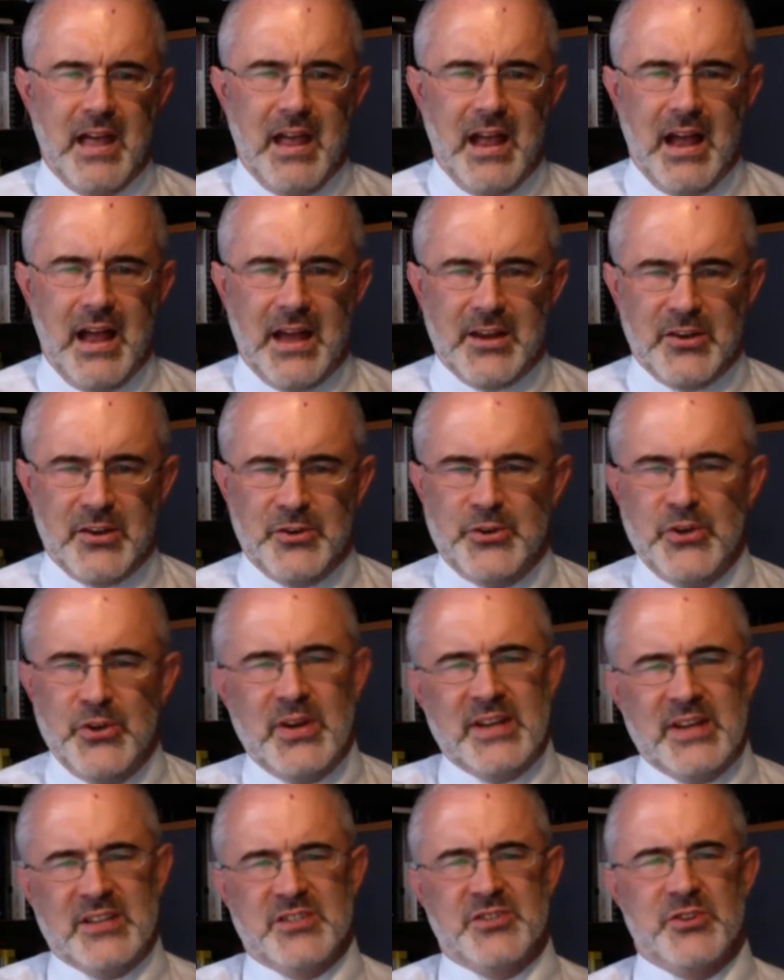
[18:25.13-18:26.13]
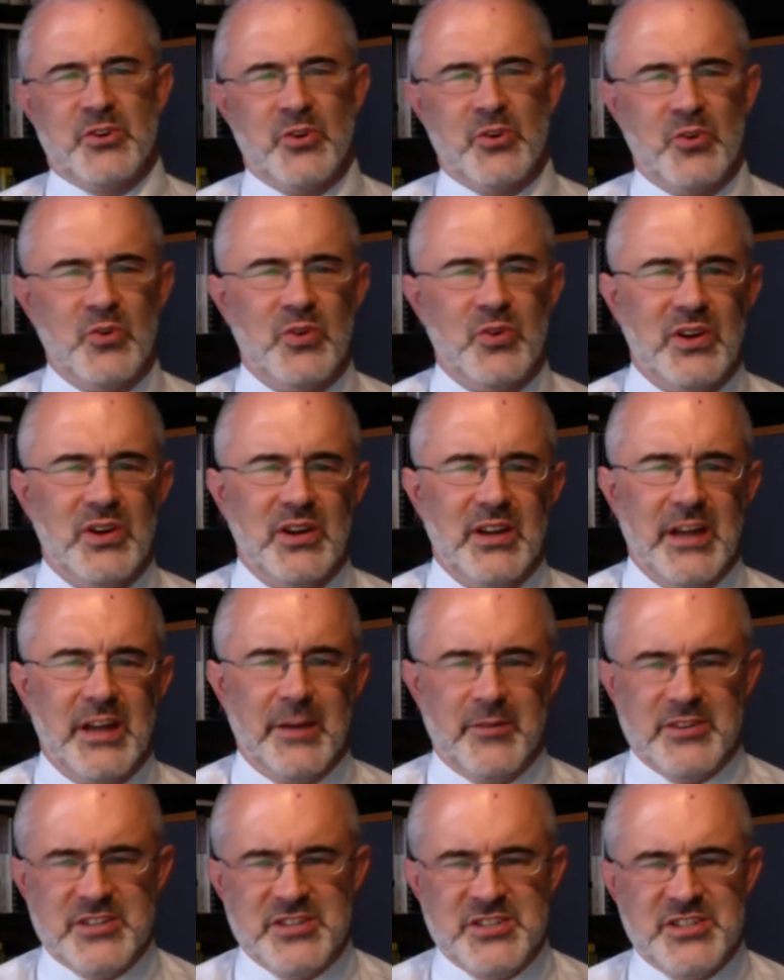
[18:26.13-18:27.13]
And in doing so, he
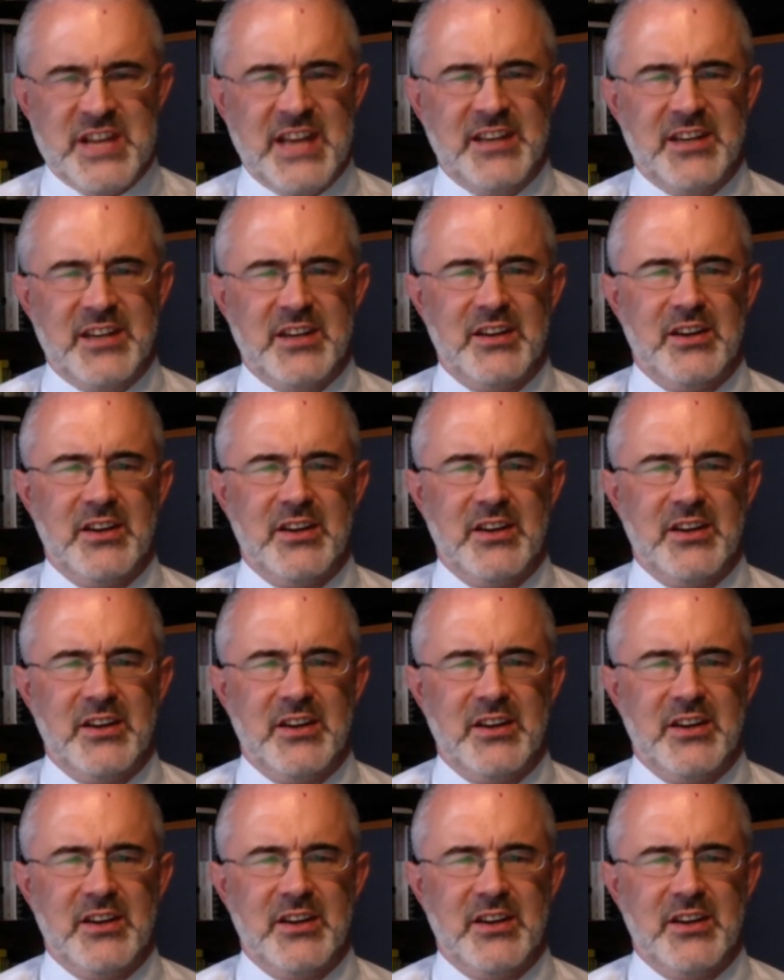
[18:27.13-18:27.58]
was sent